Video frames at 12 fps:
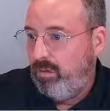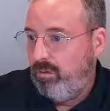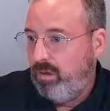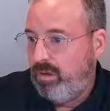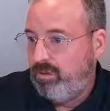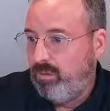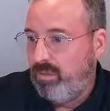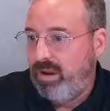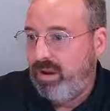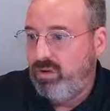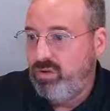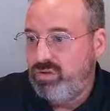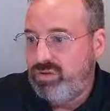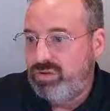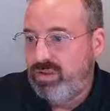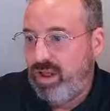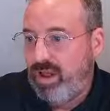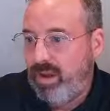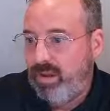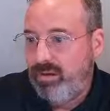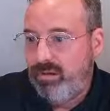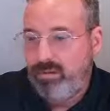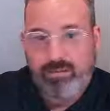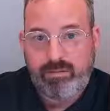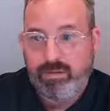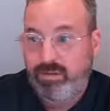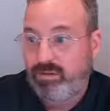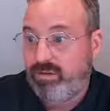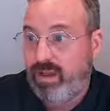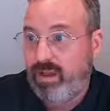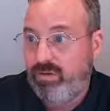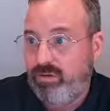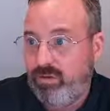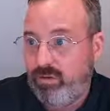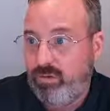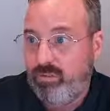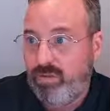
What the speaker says: right? So my new slide is slide 2